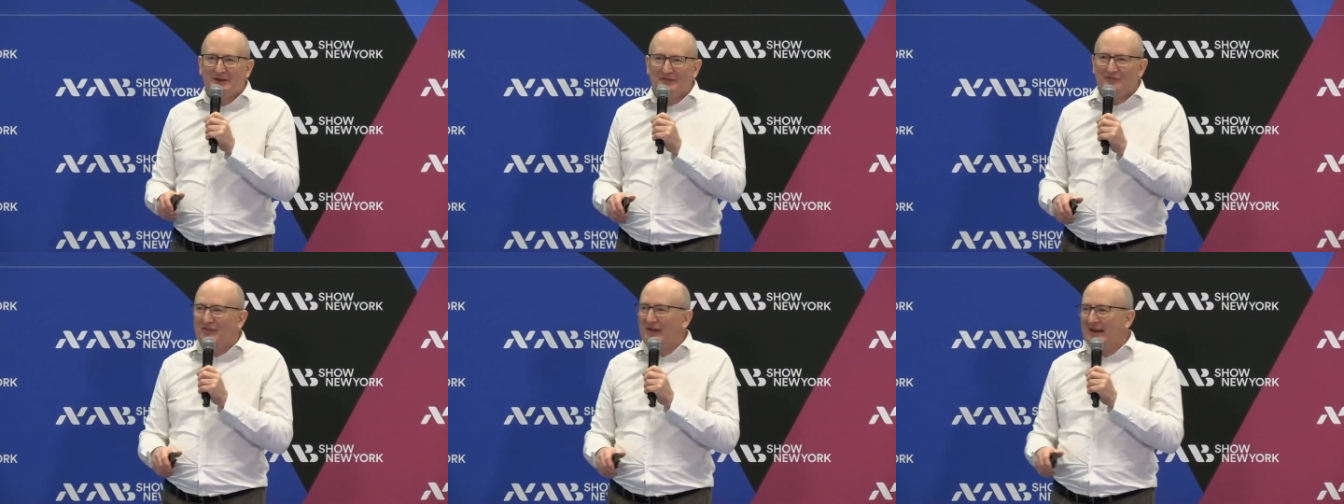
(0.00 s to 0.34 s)

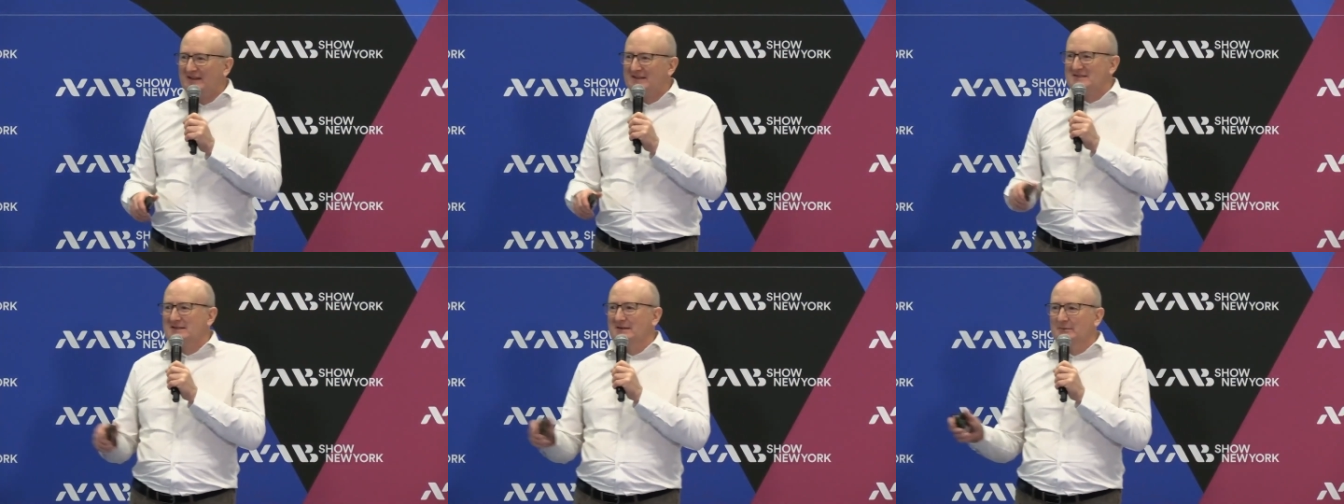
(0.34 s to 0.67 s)
In
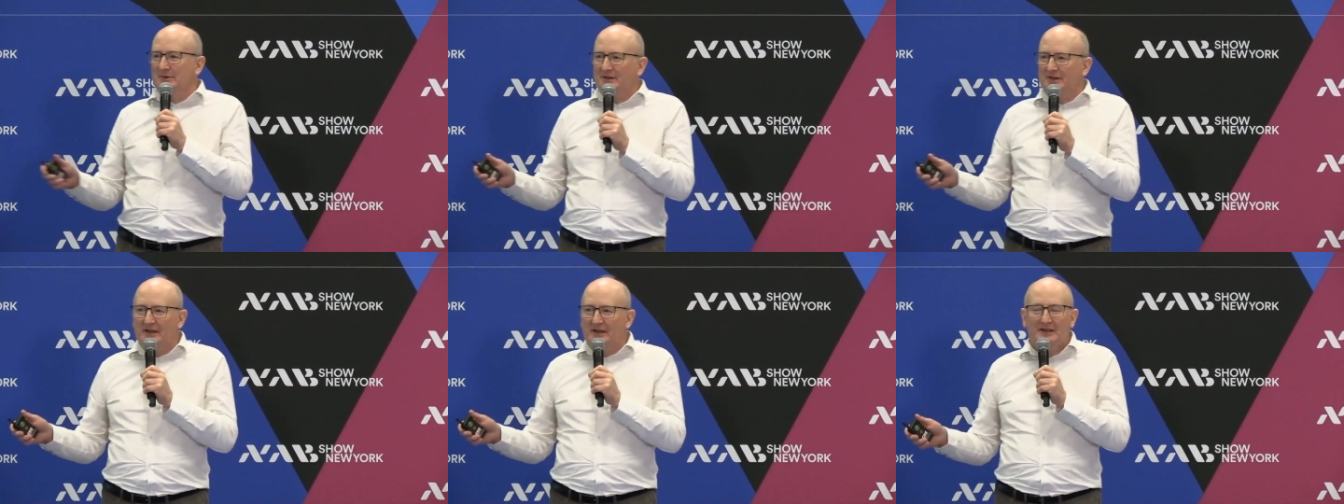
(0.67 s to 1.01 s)
fact,
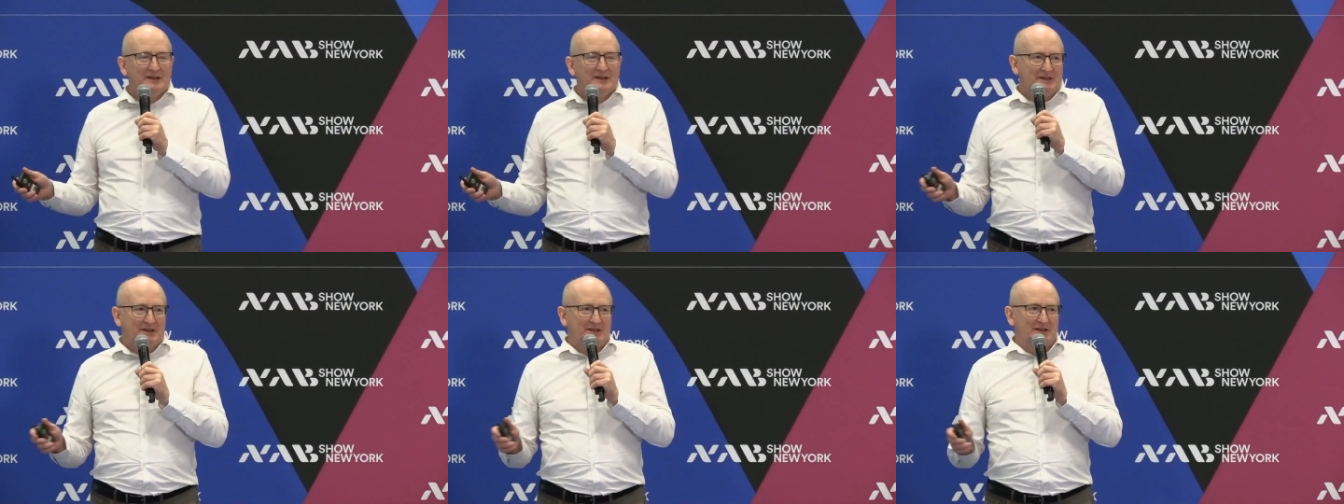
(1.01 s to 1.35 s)
some of the
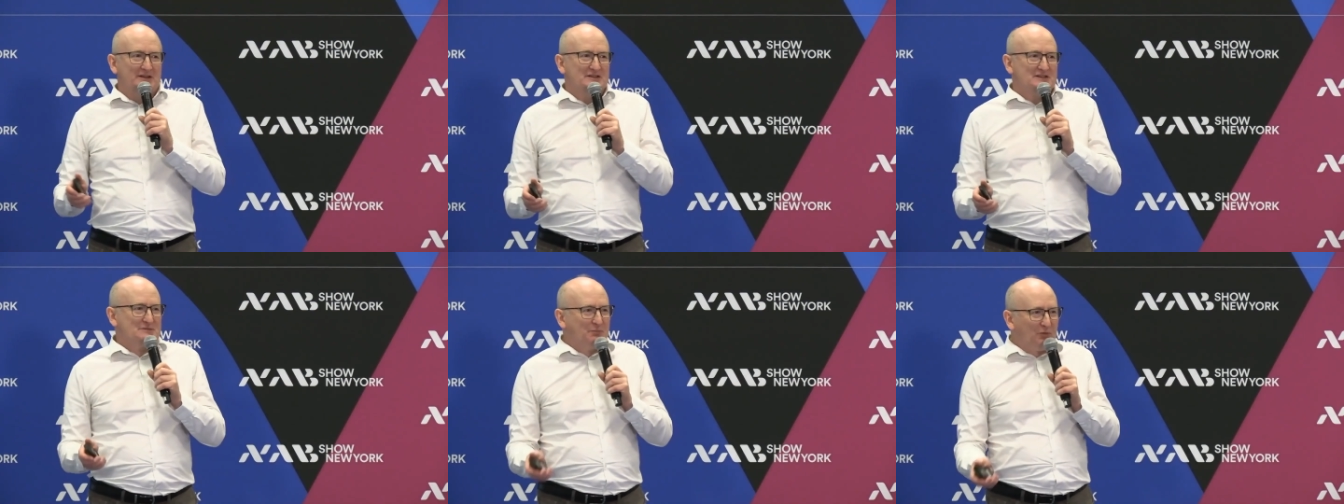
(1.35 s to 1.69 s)

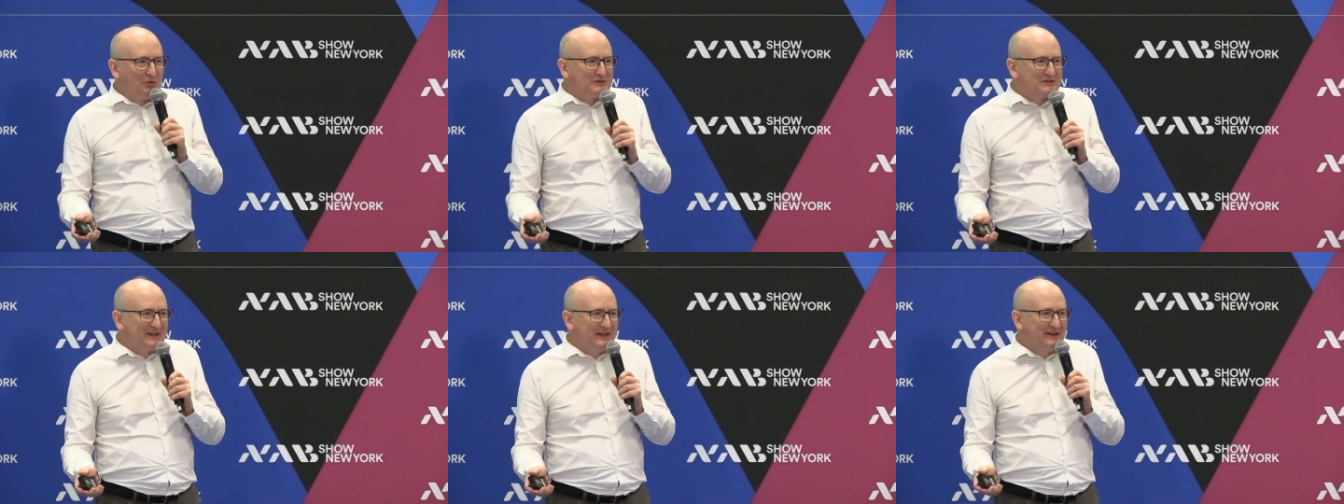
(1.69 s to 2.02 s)

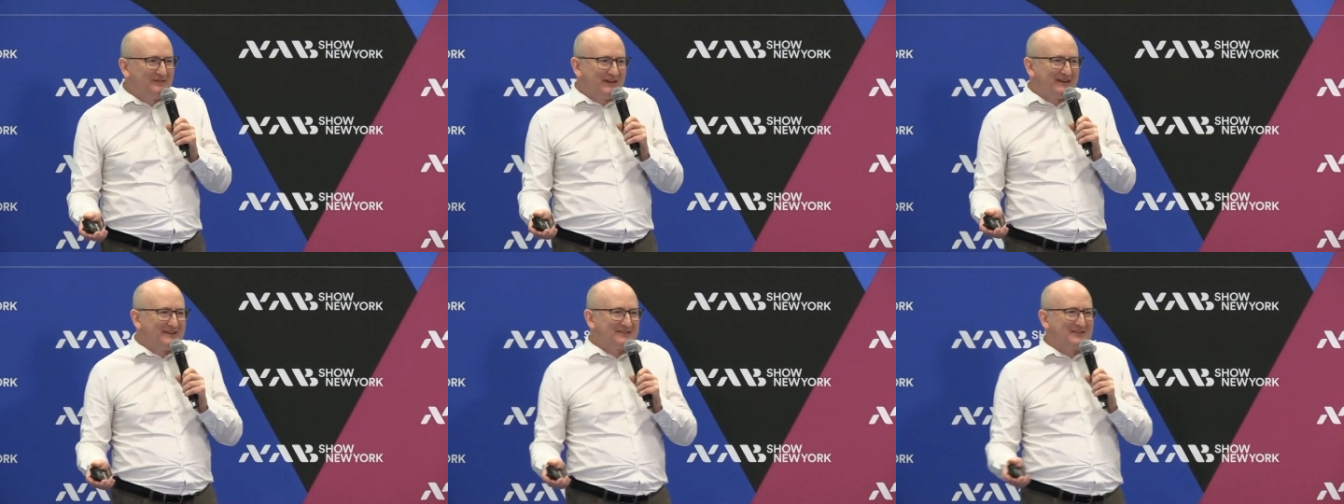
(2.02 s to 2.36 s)
sporting
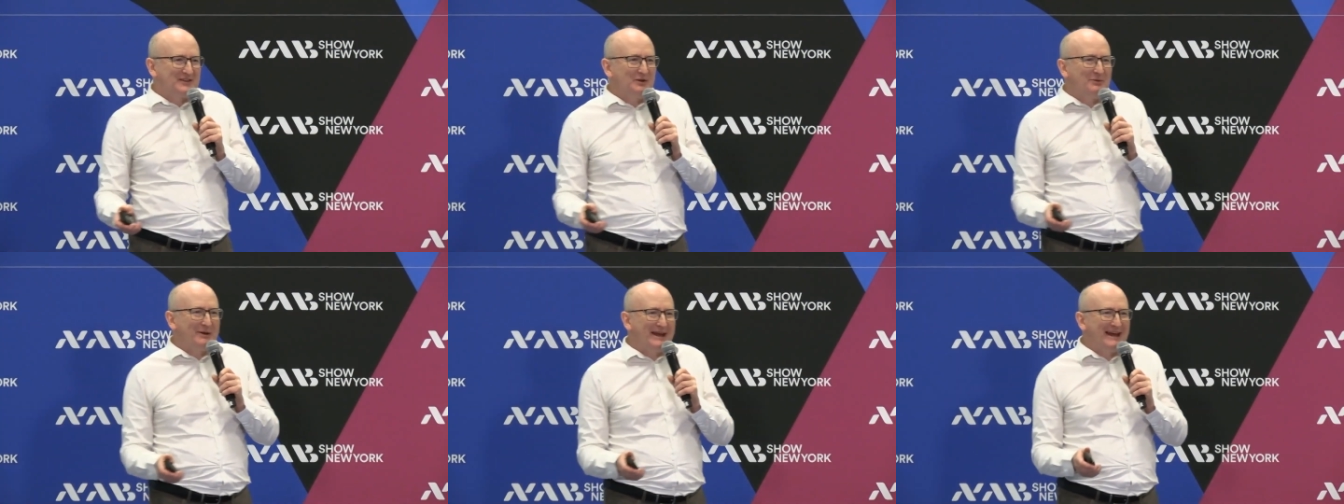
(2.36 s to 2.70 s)
events
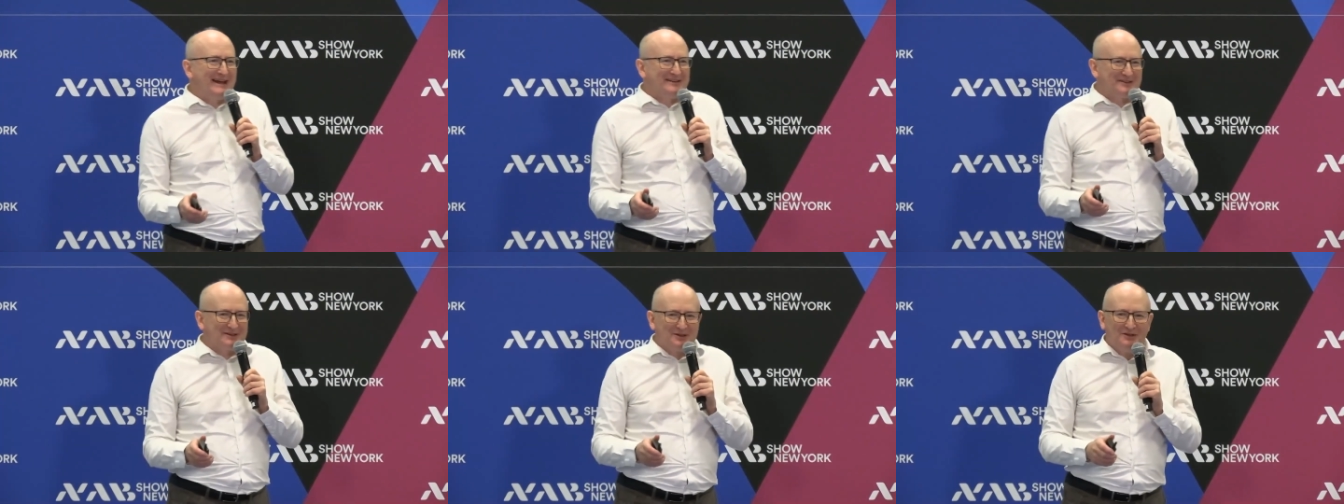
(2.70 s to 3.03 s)
that we
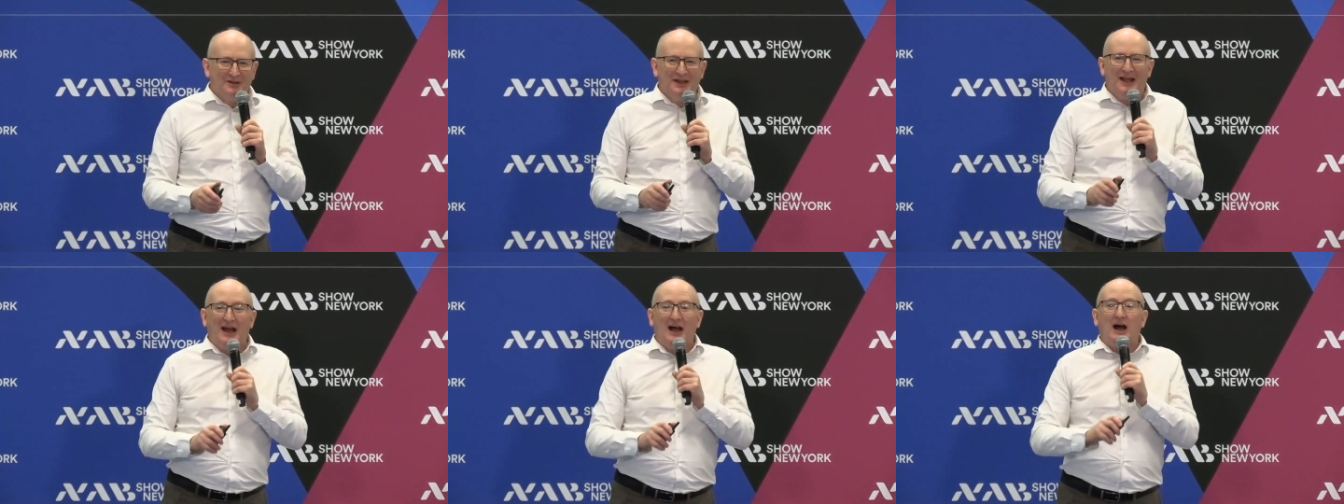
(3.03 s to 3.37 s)

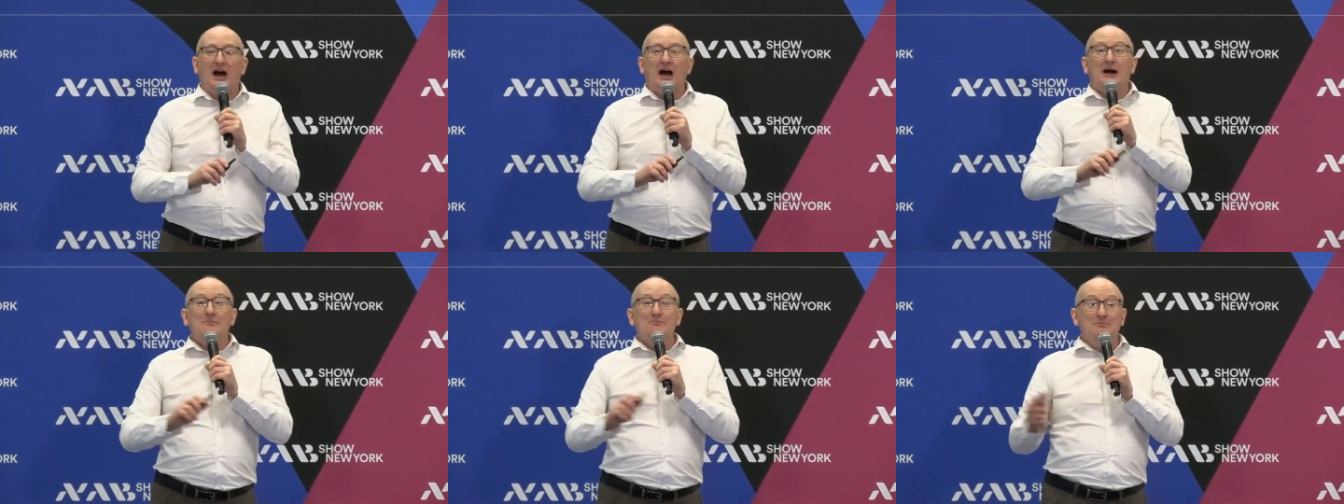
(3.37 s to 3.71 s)
handle,
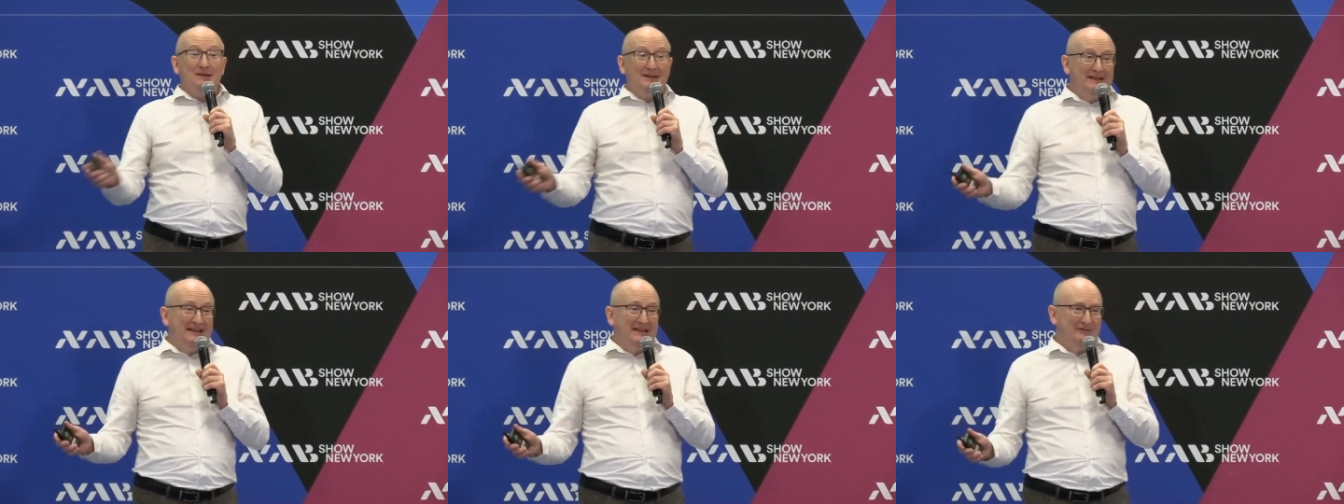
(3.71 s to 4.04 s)

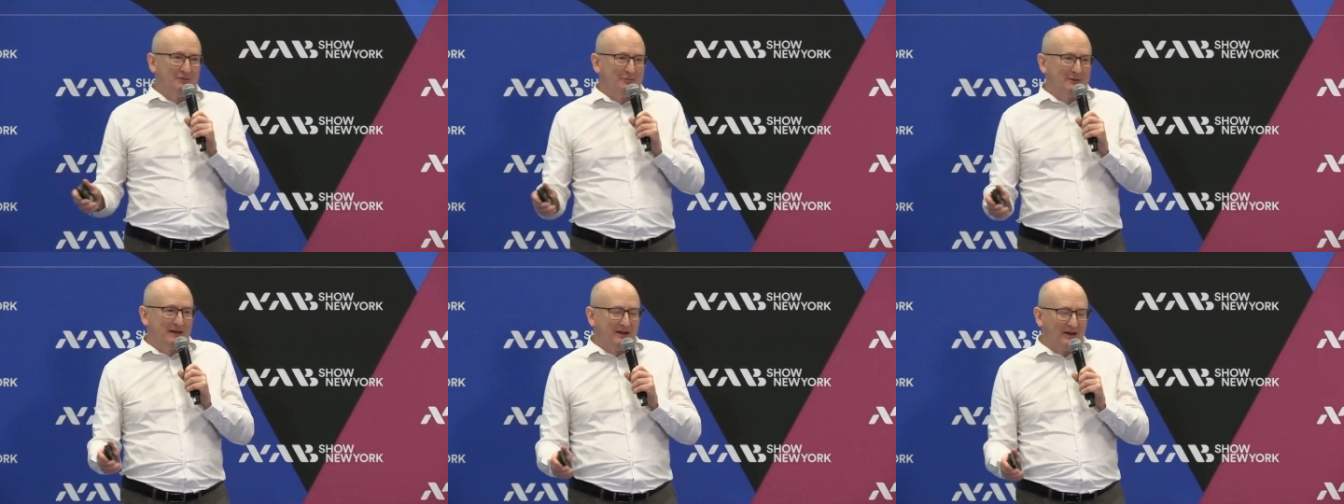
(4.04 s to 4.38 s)

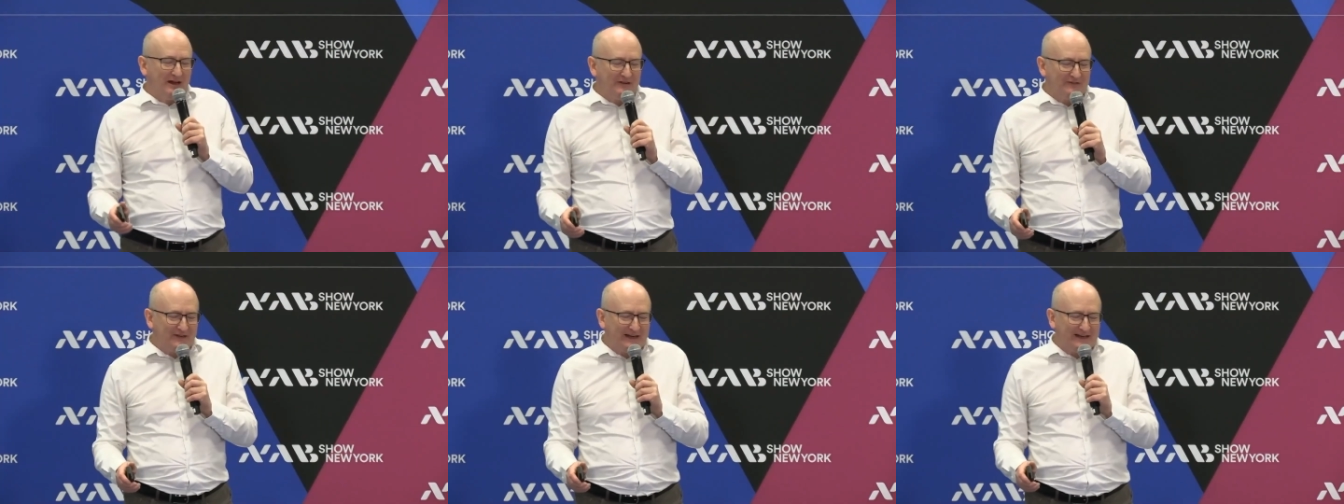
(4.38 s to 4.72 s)
unbelievably
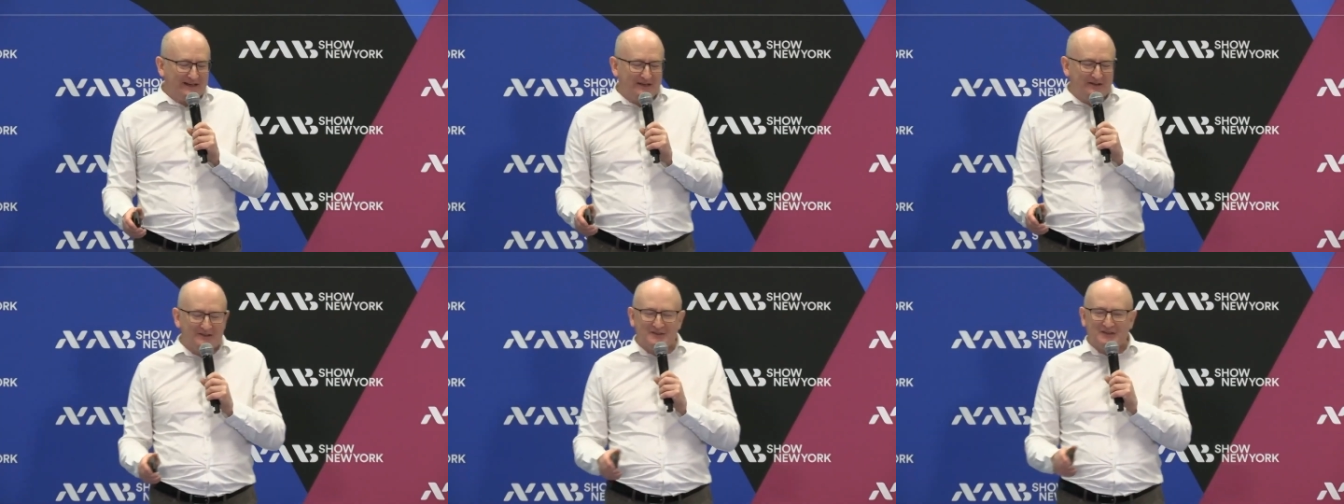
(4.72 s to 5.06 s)
high value.